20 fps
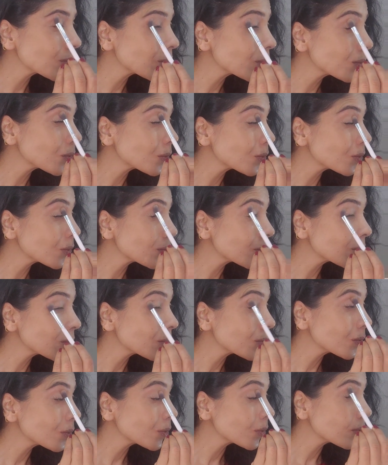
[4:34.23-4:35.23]
Now I'm
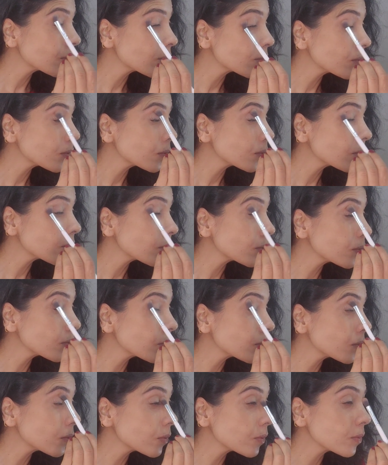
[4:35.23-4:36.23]
just using some loose
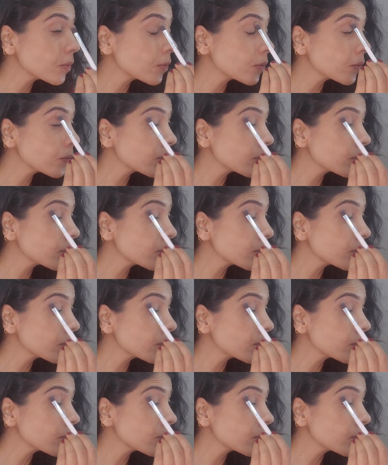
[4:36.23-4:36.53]
powder.